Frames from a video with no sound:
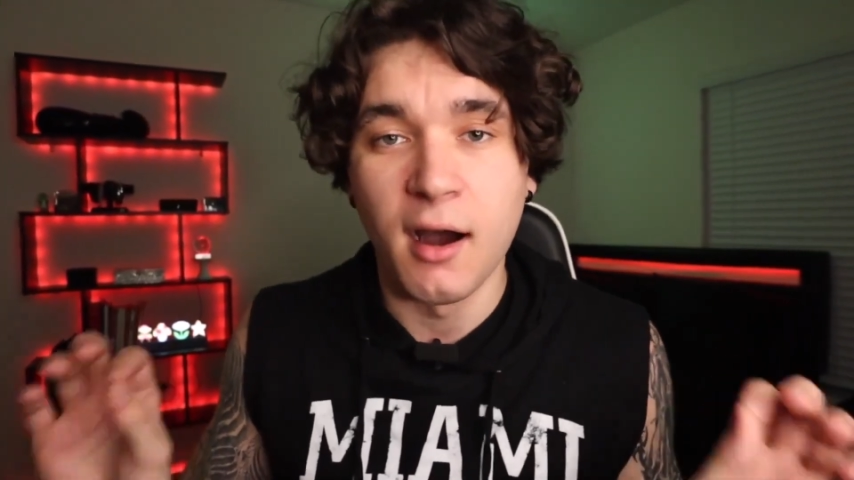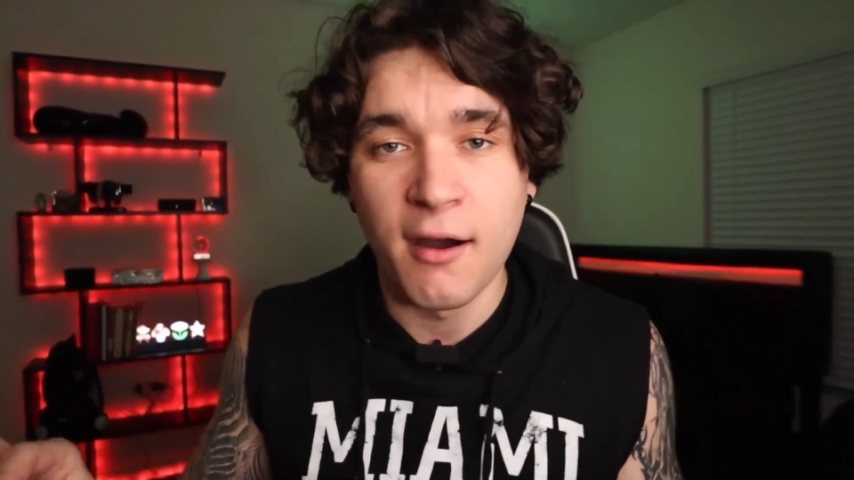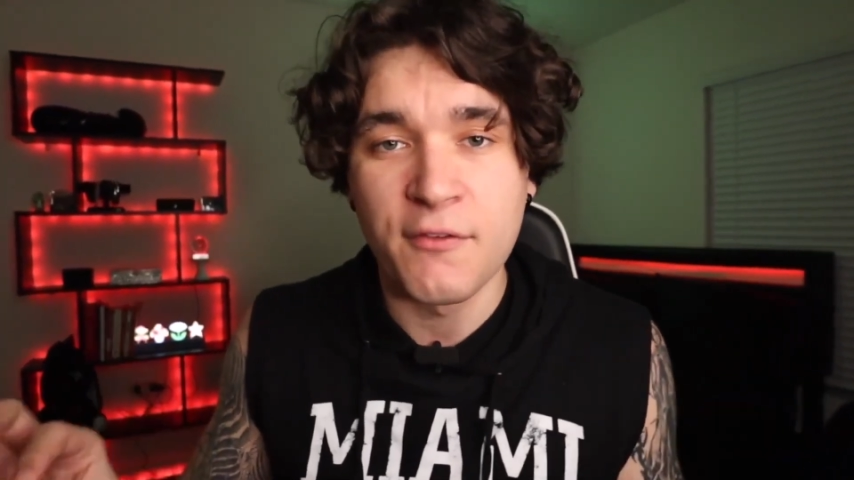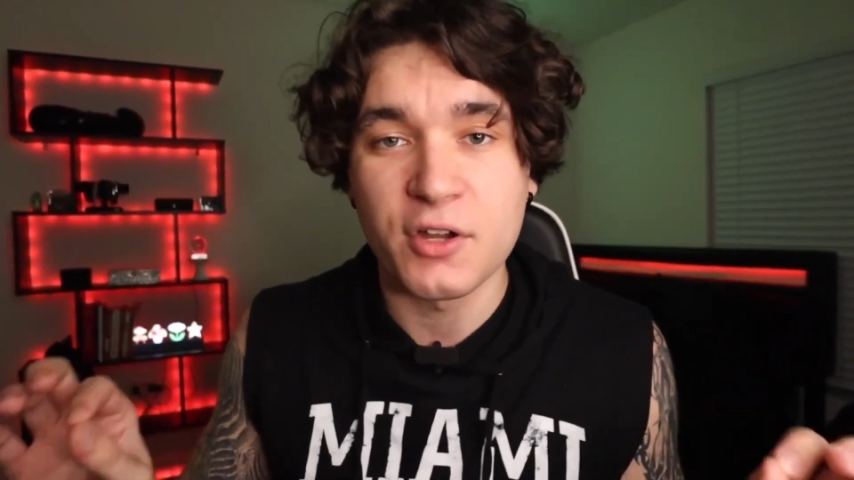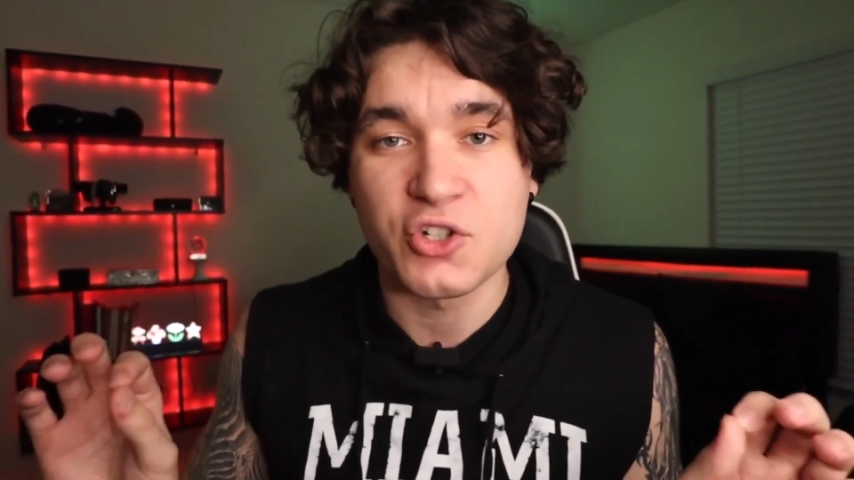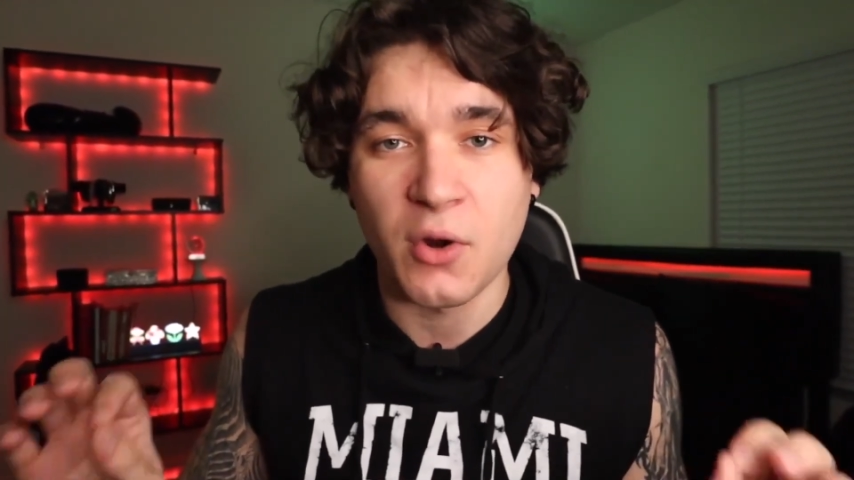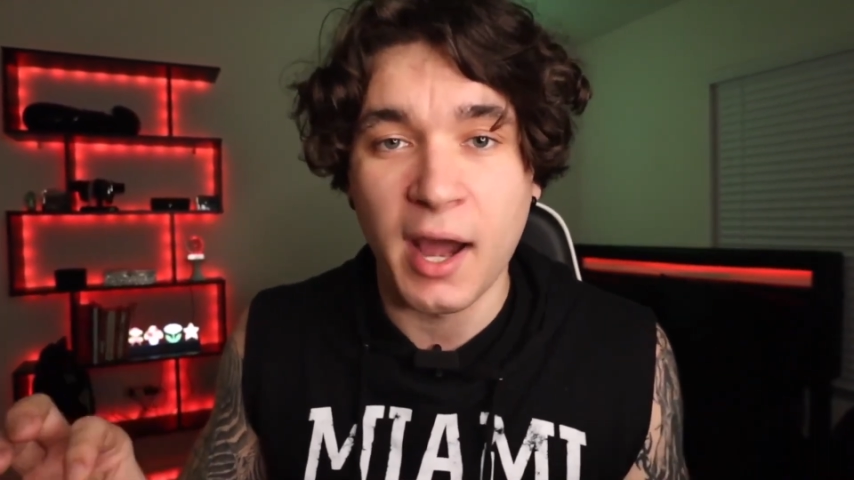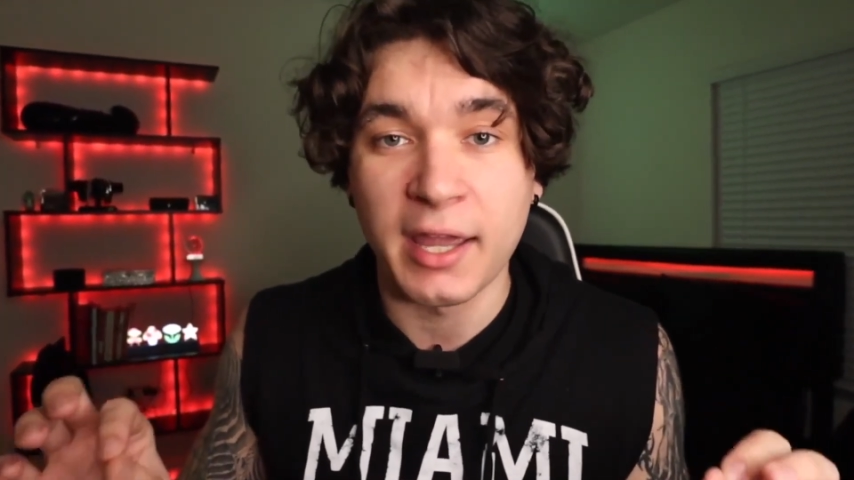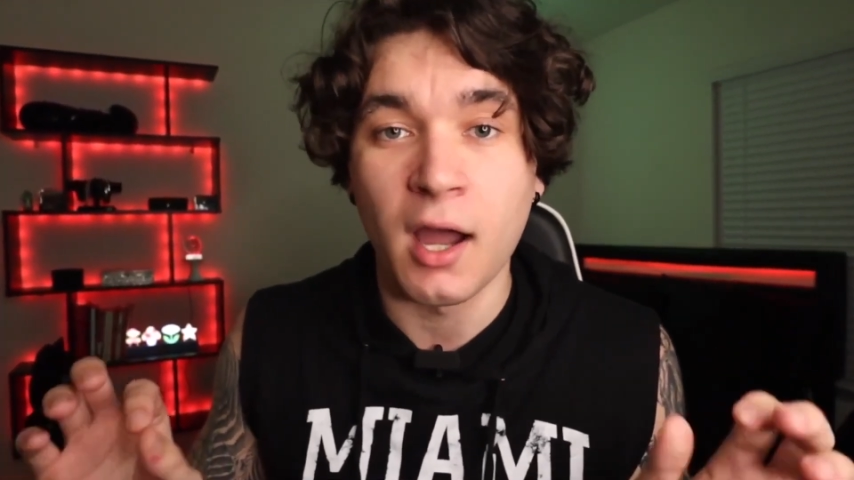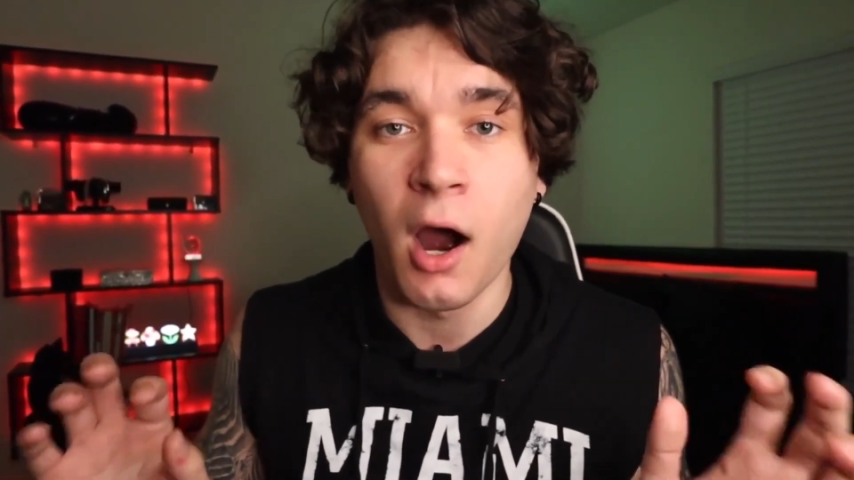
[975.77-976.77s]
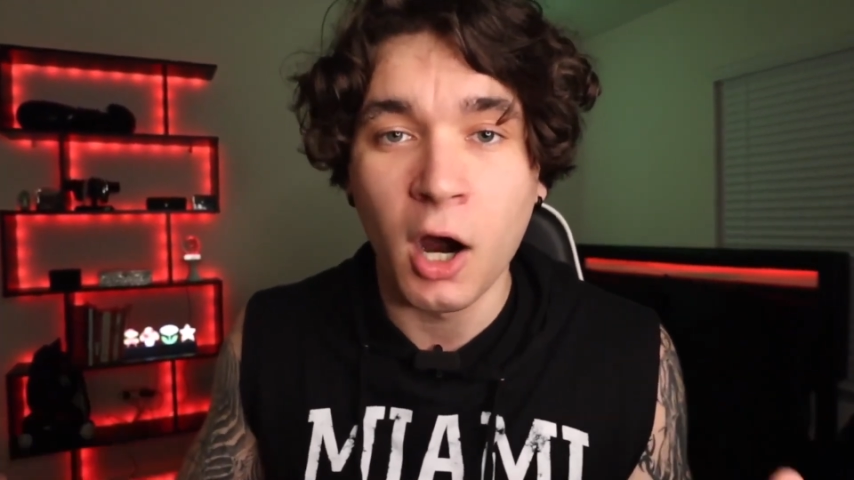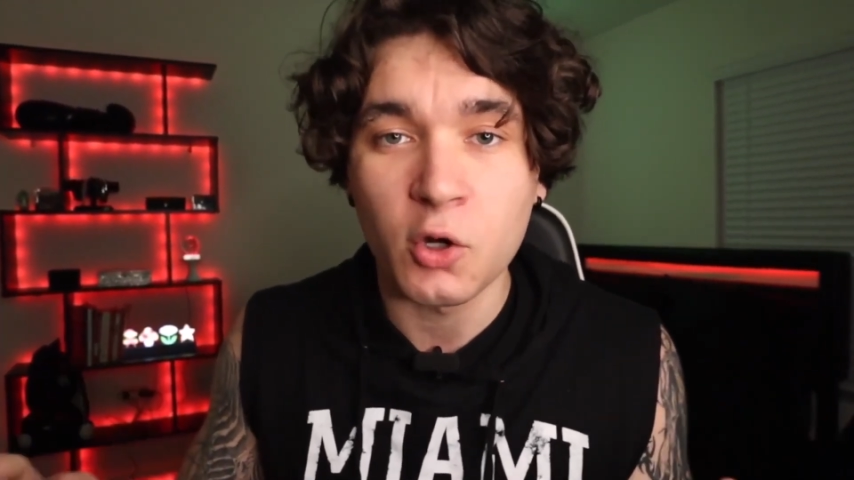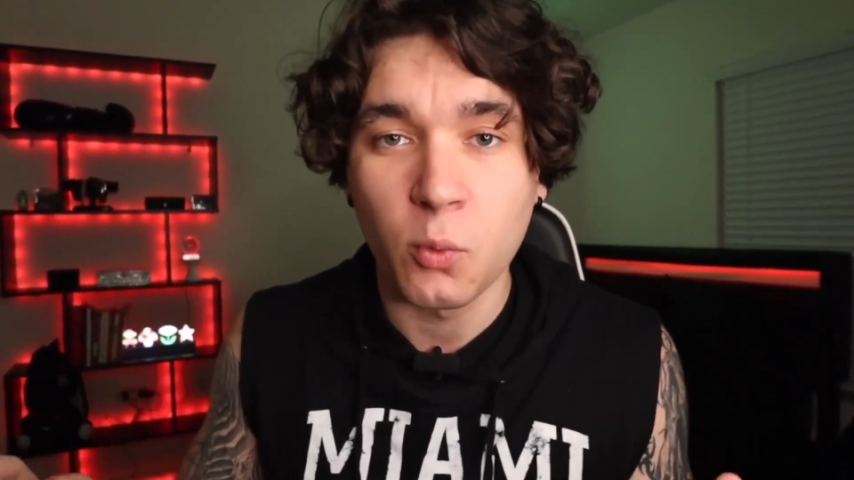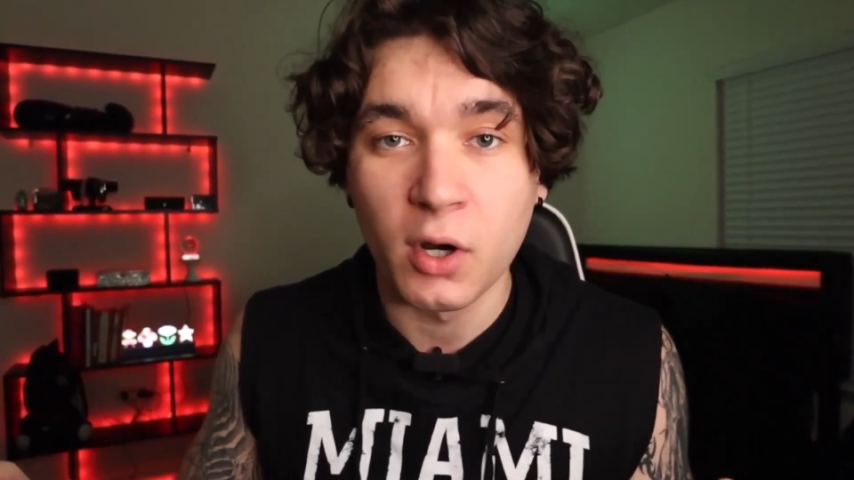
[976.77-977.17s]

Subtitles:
of trying hard